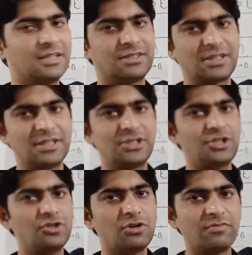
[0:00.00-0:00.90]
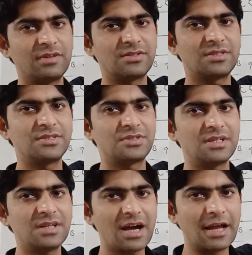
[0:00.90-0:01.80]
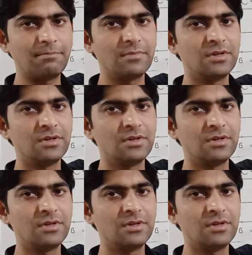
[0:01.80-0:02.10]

It is a ratio of distance in time.